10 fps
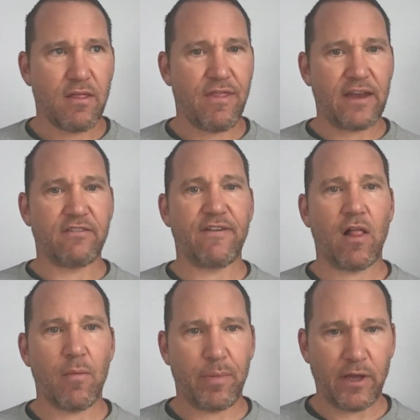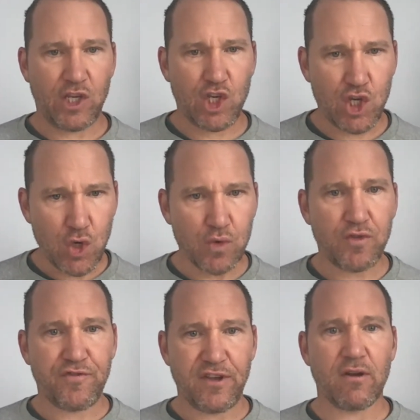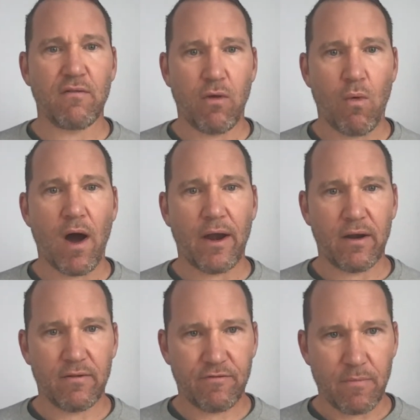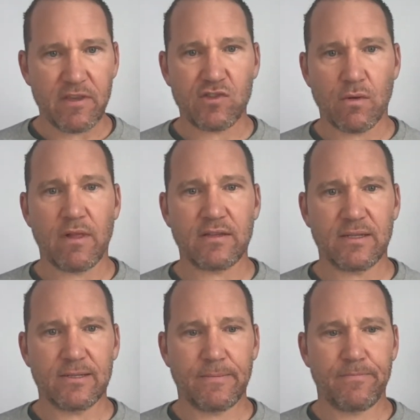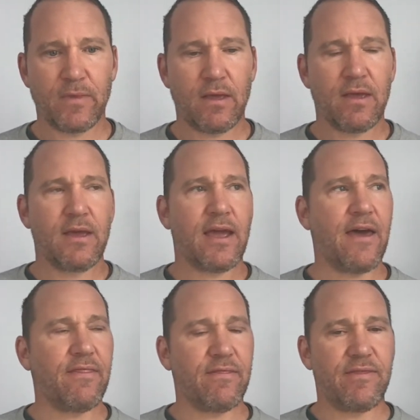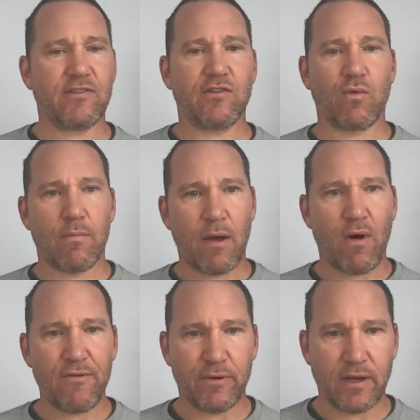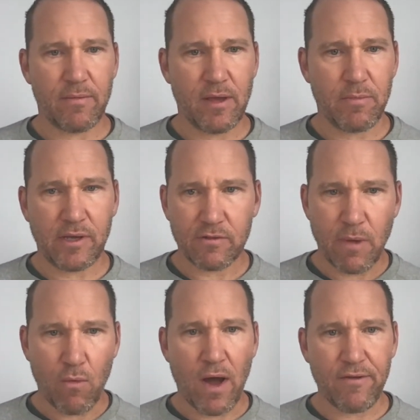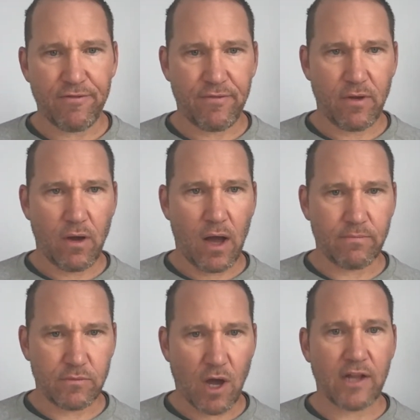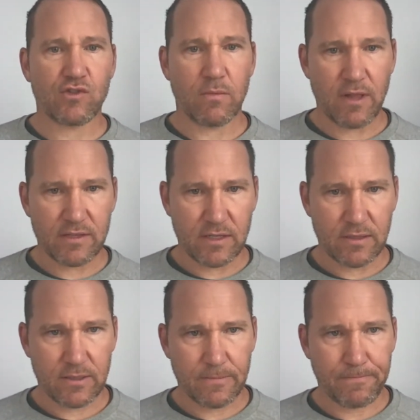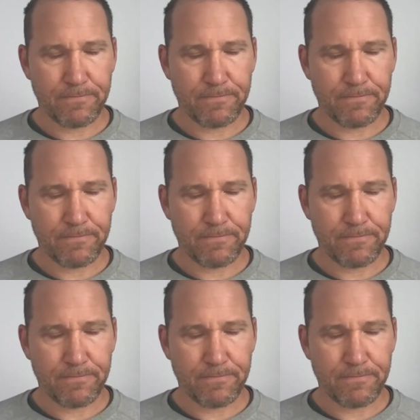that develop a huge fear of the water from these swim lessons. And this is where my wife would come in, because my wife taught swim lessons